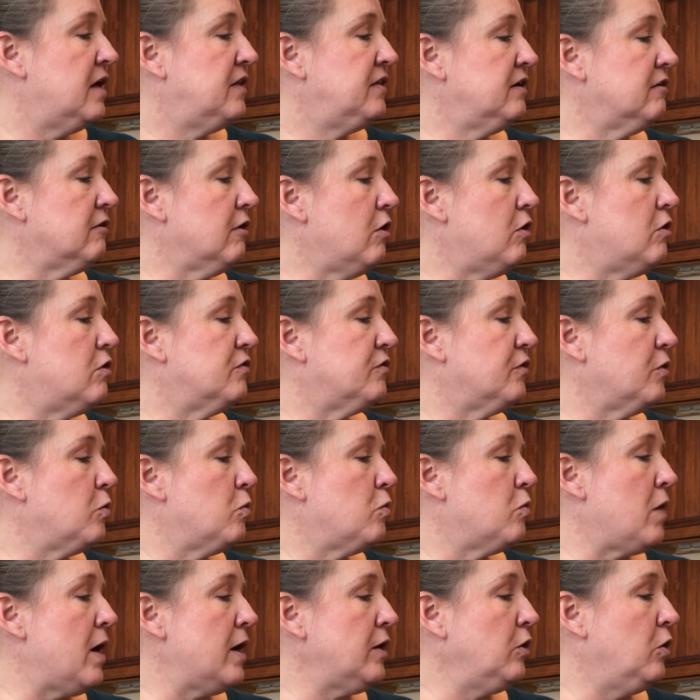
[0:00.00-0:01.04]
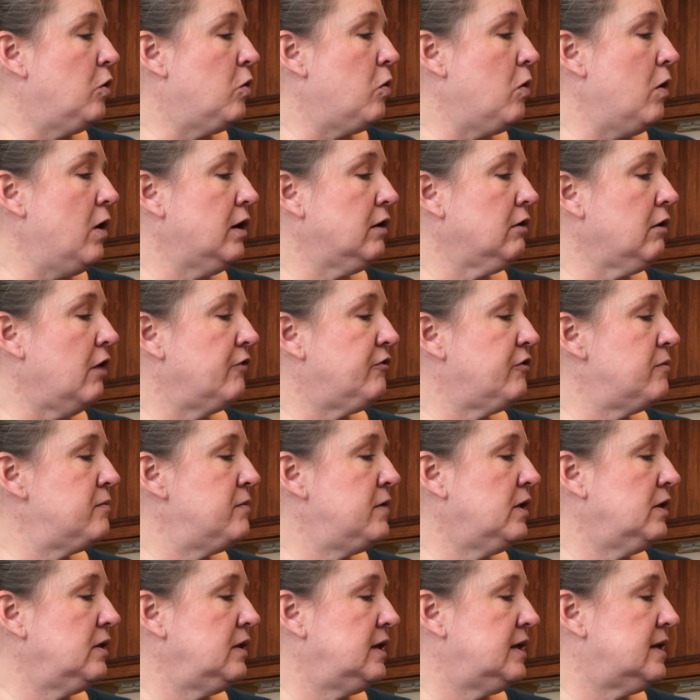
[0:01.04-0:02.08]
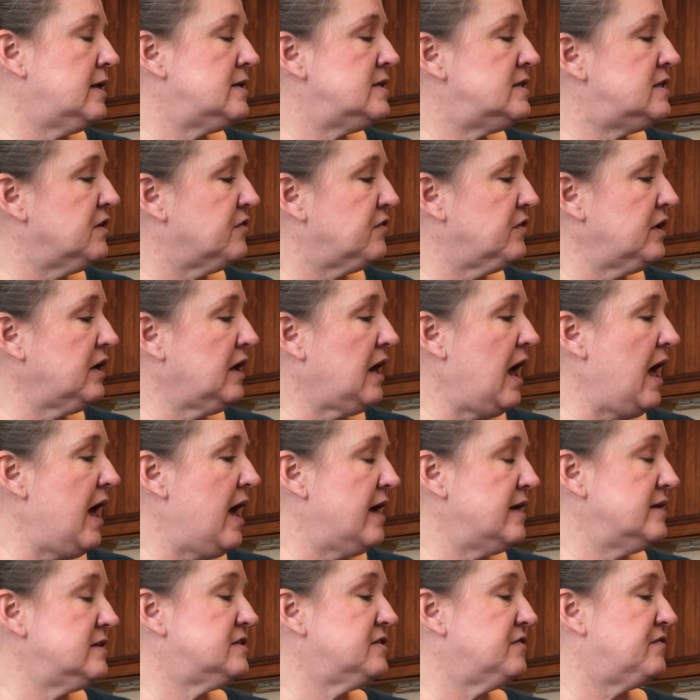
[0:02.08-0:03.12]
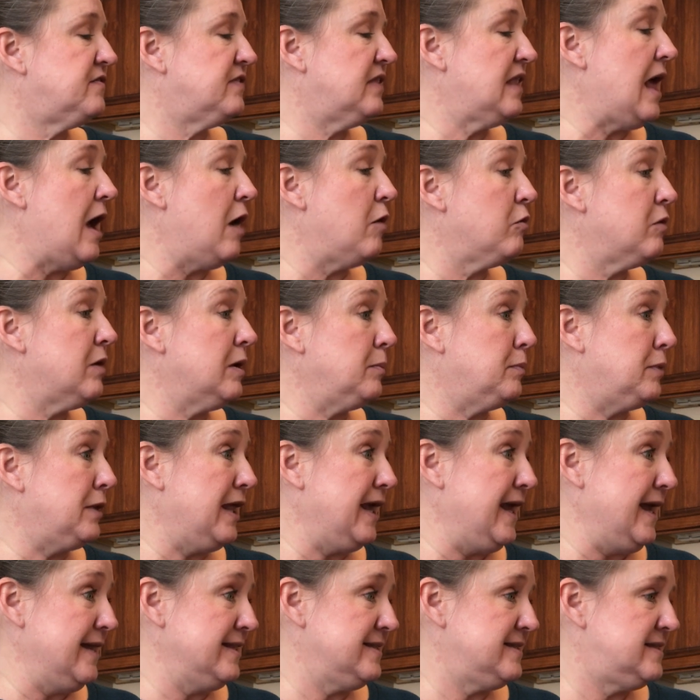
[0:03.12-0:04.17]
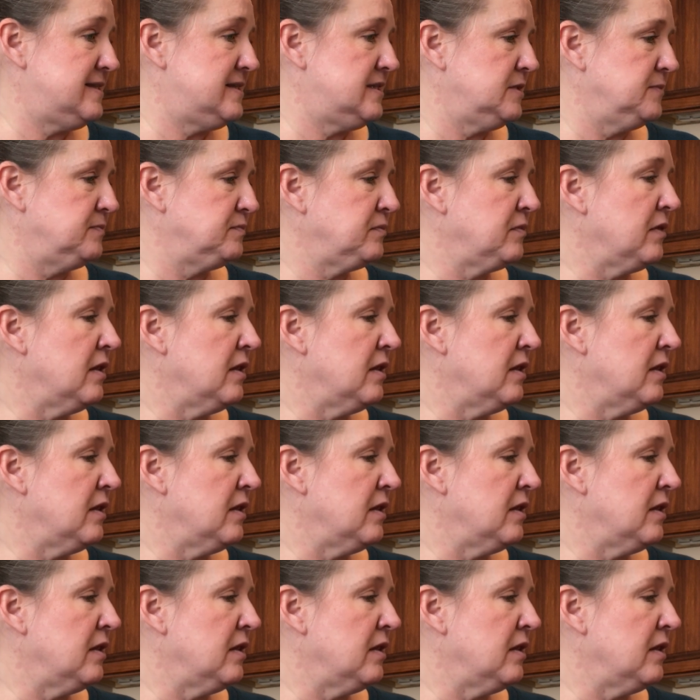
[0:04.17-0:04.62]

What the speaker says: There are over 1/4 different kinds of flowering plants.